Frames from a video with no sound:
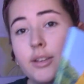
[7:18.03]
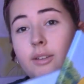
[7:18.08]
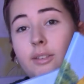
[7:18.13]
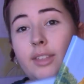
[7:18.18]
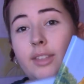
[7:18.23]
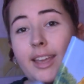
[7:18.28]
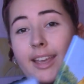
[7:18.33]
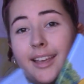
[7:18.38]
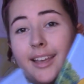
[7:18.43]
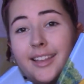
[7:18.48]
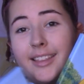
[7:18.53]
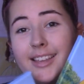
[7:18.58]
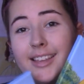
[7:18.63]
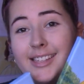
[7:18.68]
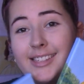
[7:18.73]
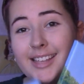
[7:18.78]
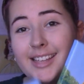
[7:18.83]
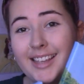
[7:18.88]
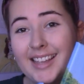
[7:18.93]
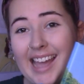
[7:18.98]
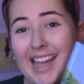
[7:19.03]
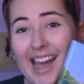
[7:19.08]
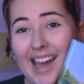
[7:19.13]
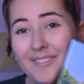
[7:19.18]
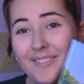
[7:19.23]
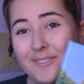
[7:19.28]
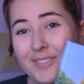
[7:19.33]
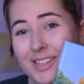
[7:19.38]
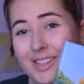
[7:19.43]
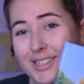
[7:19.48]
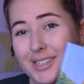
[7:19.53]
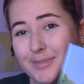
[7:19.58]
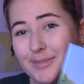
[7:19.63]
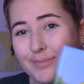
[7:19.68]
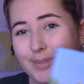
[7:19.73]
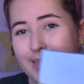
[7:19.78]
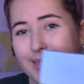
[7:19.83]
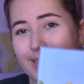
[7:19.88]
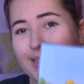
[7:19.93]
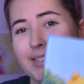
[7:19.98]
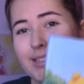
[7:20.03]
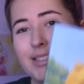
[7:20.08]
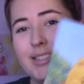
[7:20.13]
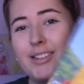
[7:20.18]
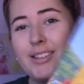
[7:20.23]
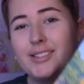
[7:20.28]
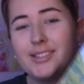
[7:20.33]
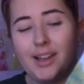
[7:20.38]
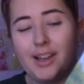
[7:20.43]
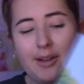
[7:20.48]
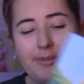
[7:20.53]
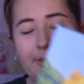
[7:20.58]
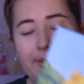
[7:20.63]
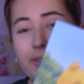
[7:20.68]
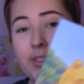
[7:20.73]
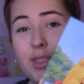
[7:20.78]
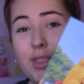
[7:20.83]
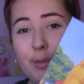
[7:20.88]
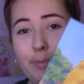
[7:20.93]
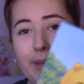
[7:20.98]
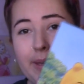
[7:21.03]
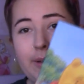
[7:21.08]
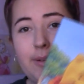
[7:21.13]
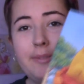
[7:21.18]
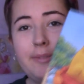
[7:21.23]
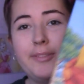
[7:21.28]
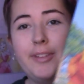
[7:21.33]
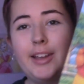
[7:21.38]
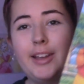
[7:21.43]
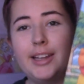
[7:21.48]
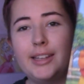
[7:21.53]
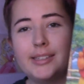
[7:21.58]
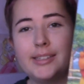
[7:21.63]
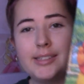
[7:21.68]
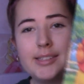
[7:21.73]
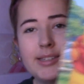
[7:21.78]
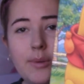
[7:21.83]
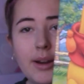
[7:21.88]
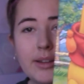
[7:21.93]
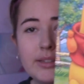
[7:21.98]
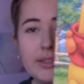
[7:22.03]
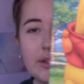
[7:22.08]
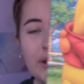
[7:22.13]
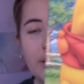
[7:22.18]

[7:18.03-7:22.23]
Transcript: So they are these canvas prints. So I'll start off with the big one first, where it's